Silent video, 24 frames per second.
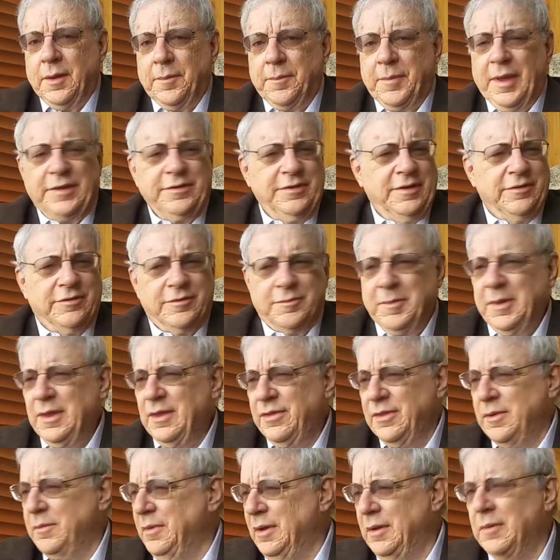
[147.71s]
Bessie
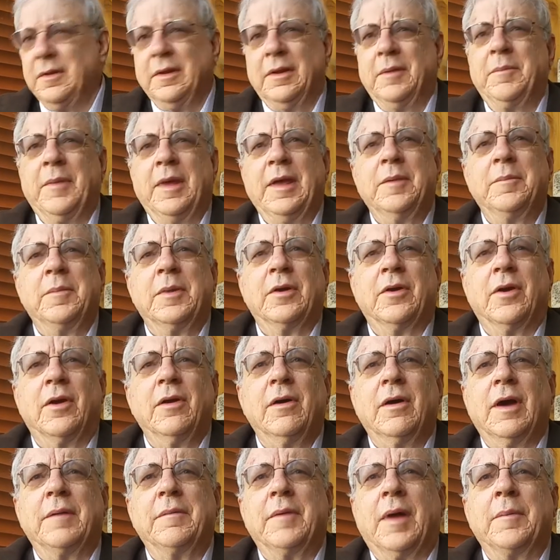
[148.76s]
Smith, and it, it, may have been
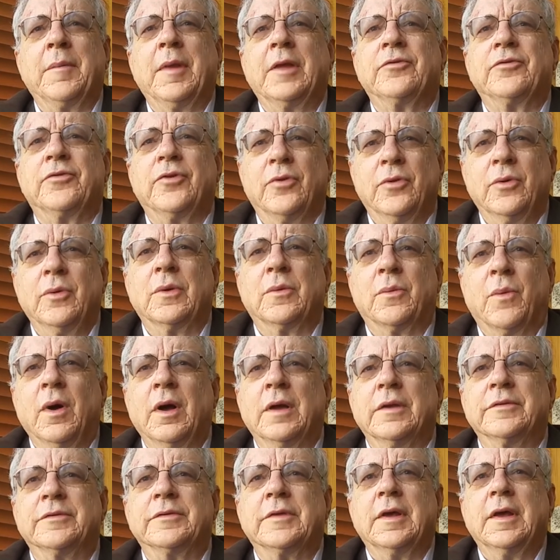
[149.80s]
her. I'm, I'm, not sure who it
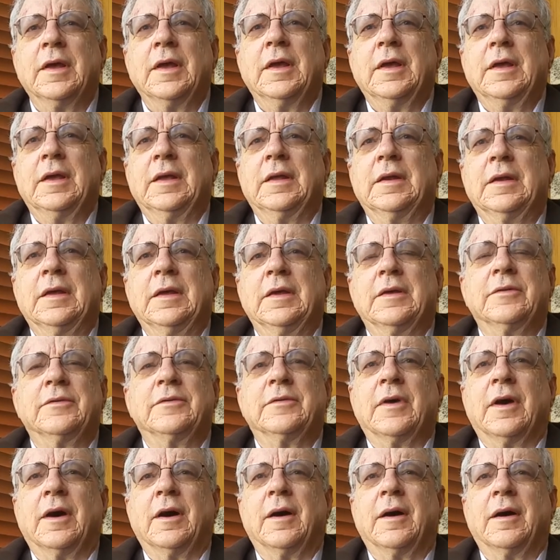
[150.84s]
was. In his
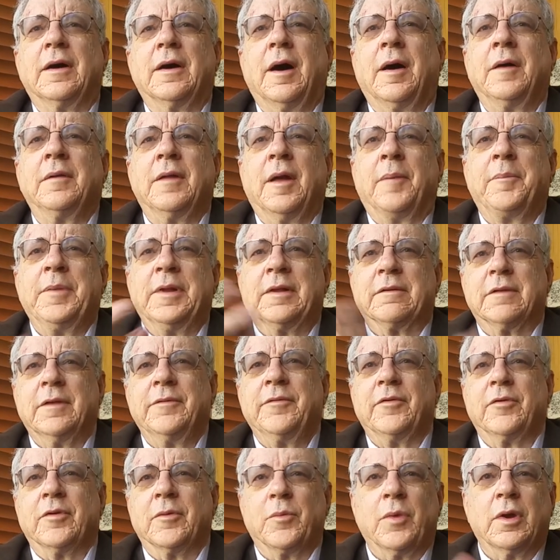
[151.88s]
uh, up in his
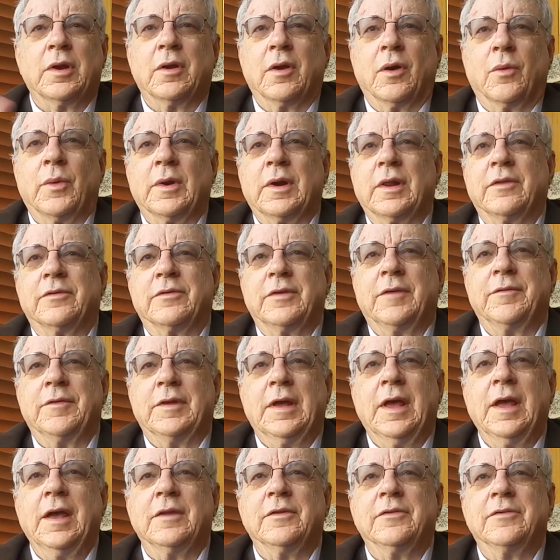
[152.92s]
living room, one, one of the
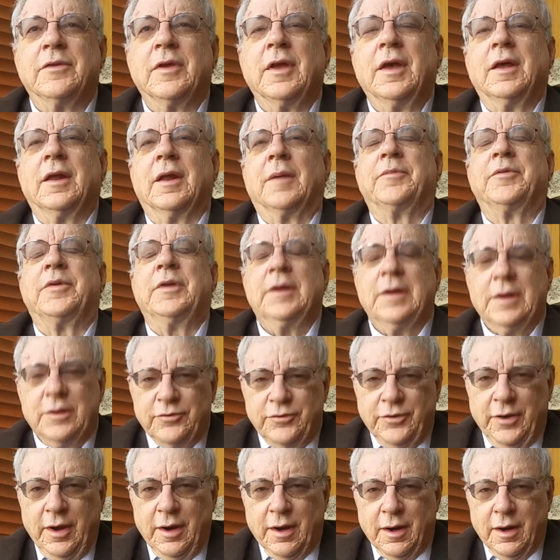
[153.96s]
78s. I'm sitting in a
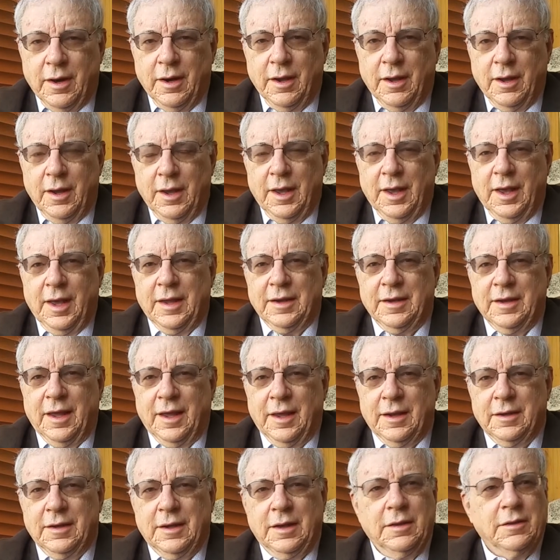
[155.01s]
chair, and
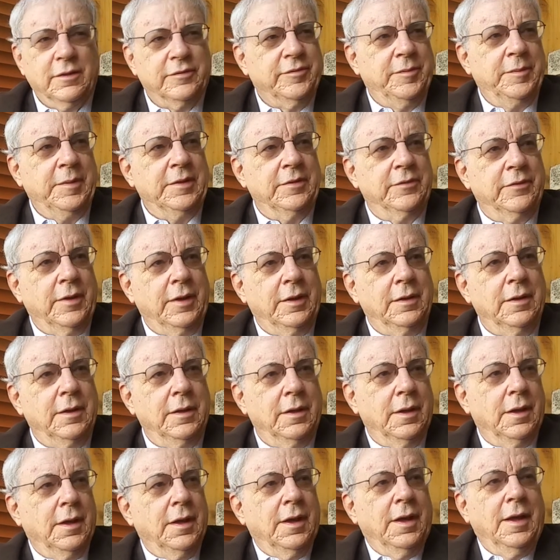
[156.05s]
and he looks at me and said,
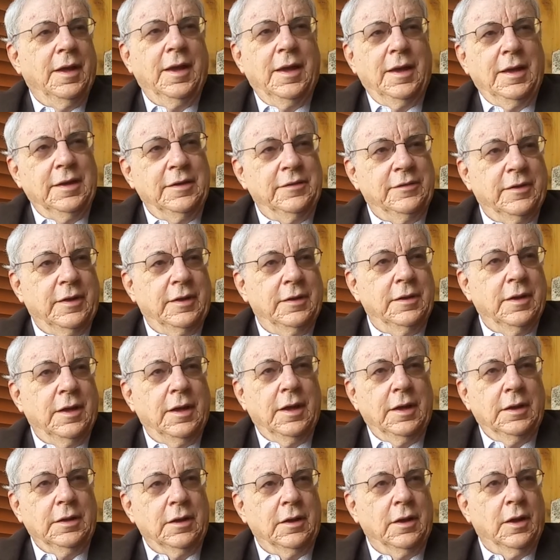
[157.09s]
he said,
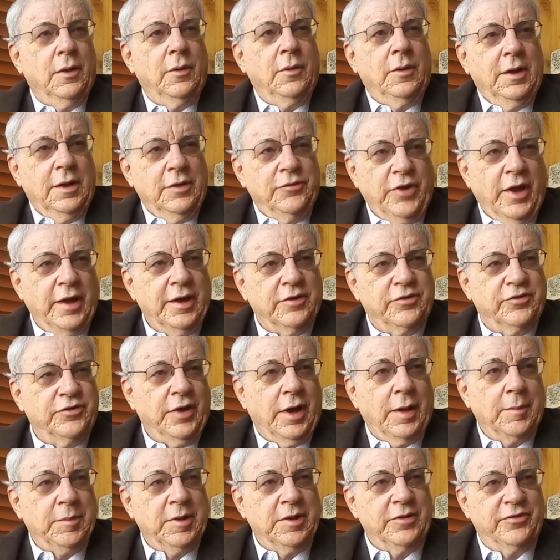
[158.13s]
you know, Janis
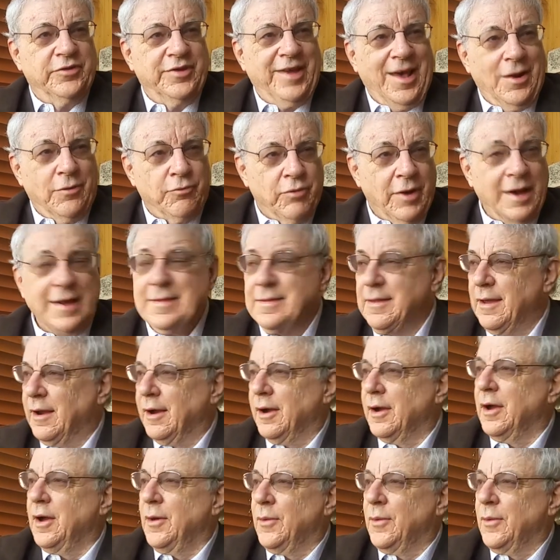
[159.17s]
Joplin sat right there,